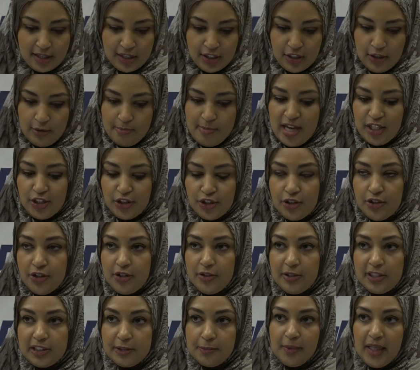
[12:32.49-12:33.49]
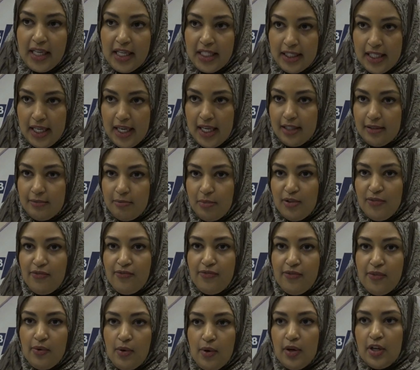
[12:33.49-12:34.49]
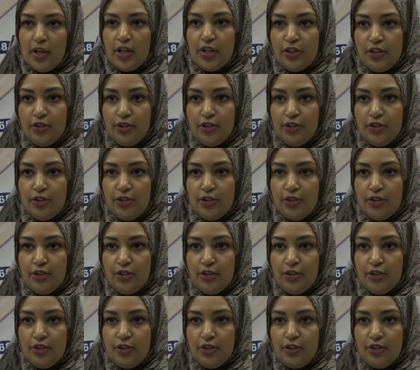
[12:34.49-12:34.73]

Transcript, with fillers: you know, make sure you explain that before